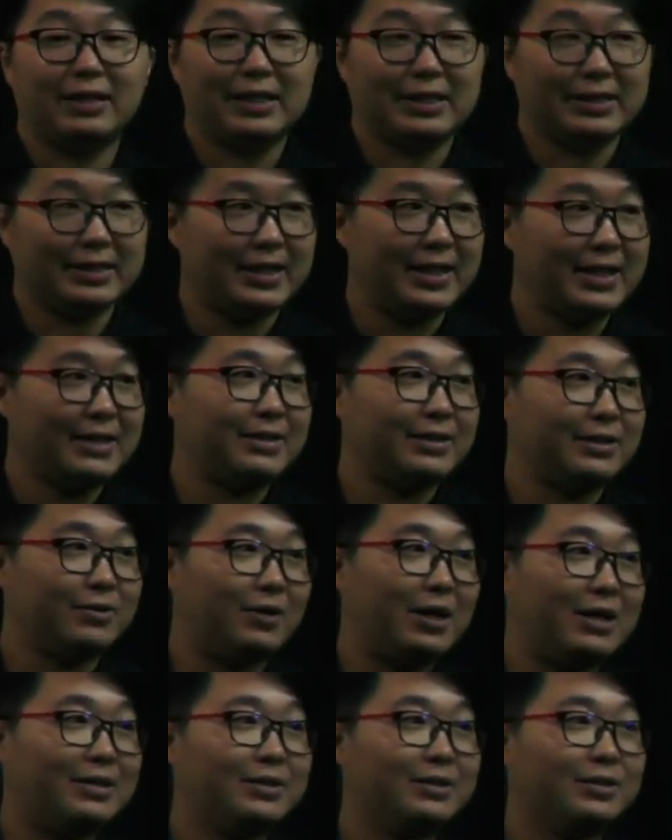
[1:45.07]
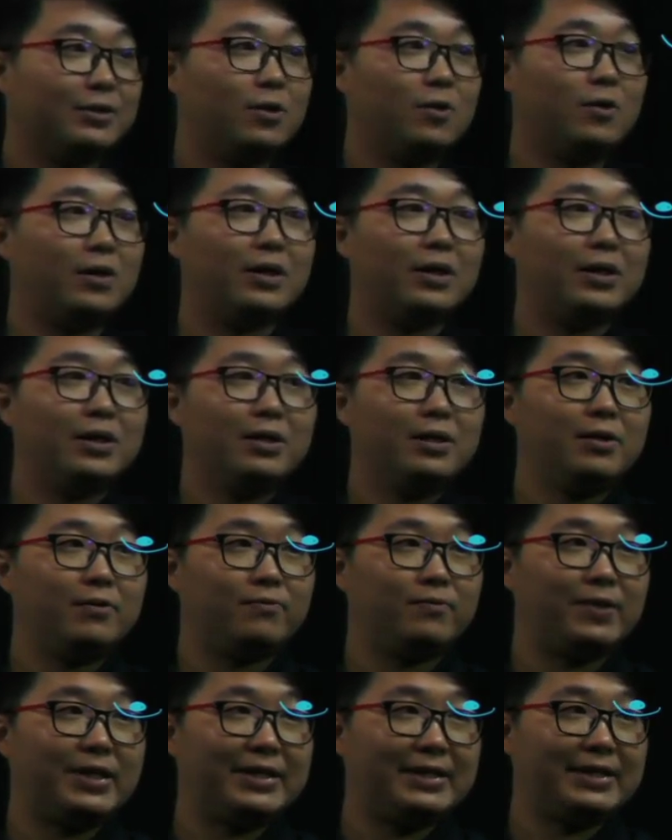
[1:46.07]
Then you undergo a
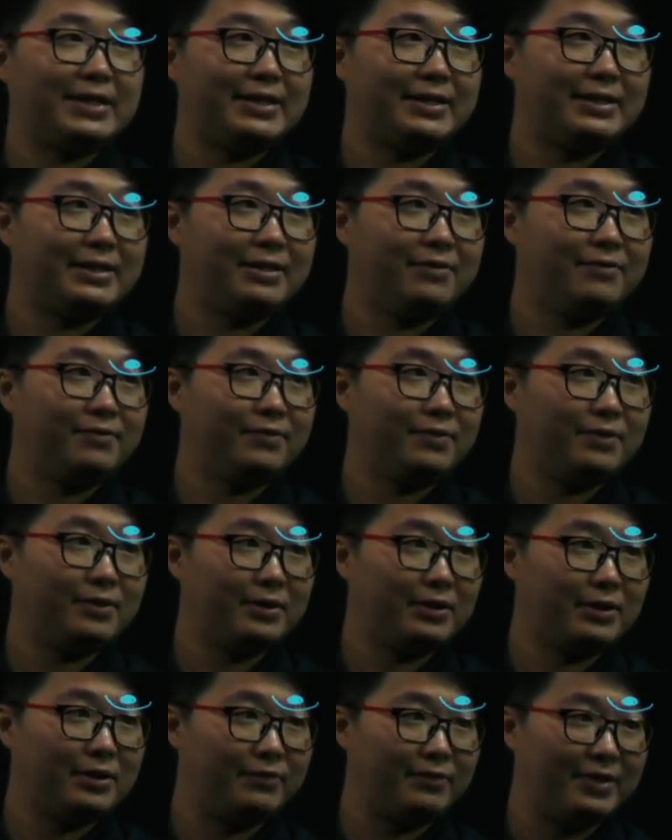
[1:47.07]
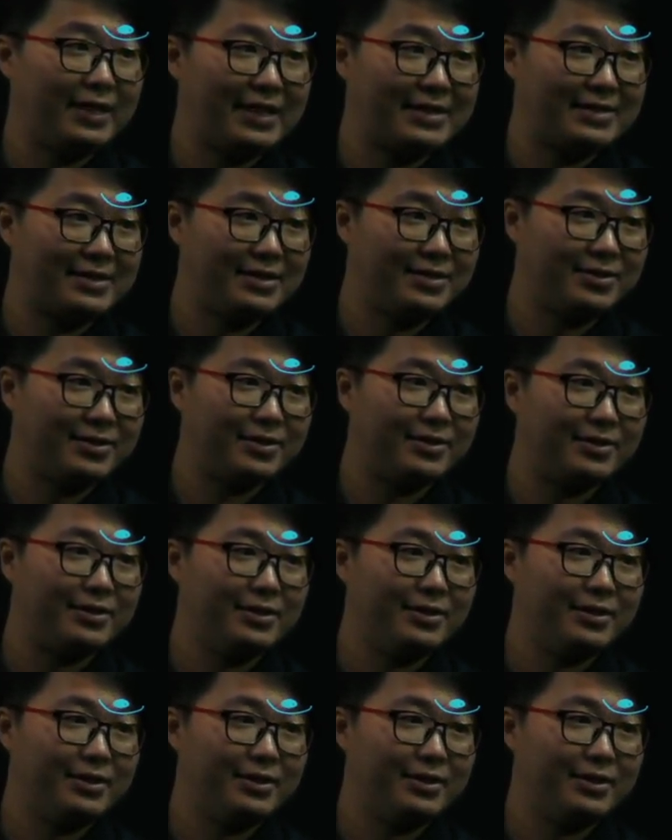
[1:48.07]
radiative relaxation.